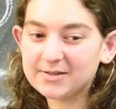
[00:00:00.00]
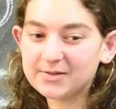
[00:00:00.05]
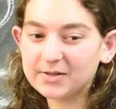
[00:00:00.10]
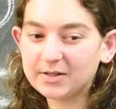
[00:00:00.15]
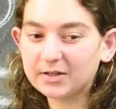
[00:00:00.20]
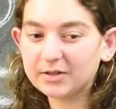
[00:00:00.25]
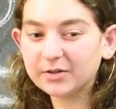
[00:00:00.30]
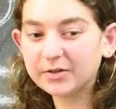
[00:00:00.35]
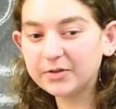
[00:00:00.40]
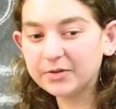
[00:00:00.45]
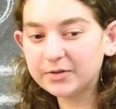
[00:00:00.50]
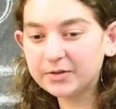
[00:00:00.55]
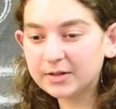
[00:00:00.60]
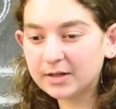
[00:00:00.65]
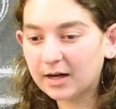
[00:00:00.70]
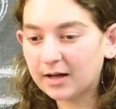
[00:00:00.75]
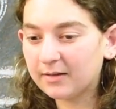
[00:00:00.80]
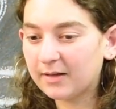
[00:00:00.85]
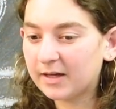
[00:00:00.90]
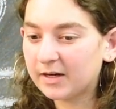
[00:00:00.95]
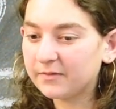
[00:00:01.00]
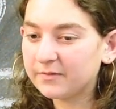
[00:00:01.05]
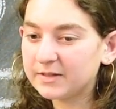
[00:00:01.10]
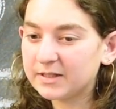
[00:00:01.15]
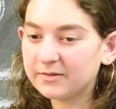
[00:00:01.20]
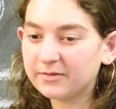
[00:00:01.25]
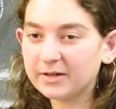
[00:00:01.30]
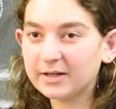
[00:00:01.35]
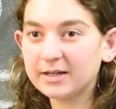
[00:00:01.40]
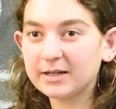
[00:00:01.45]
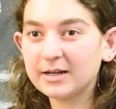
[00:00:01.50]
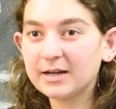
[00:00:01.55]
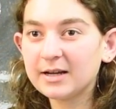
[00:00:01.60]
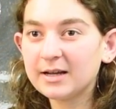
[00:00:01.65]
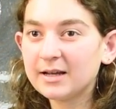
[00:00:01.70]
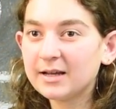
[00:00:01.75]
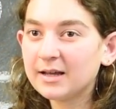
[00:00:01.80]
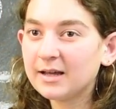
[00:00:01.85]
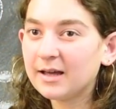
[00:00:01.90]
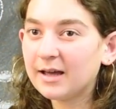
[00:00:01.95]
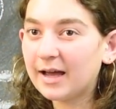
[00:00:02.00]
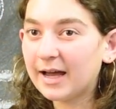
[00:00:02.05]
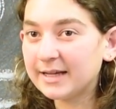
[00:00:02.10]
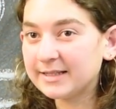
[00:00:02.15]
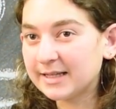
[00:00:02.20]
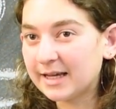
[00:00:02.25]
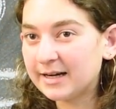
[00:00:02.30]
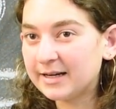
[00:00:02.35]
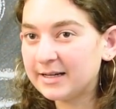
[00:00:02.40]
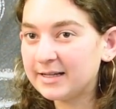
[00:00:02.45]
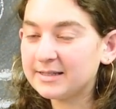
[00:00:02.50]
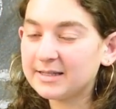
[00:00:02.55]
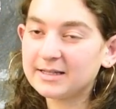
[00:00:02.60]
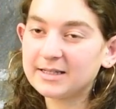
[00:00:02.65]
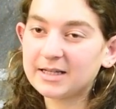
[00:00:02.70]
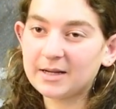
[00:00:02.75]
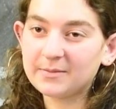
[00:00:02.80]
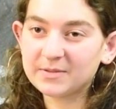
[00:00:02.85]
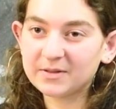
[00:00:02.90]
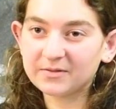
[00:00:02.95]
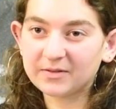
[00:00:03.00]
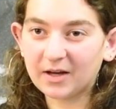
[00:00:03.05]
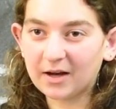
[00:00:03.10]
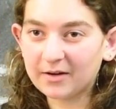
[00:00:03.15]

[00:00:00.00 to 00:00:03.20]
to include a lot of different identities and types of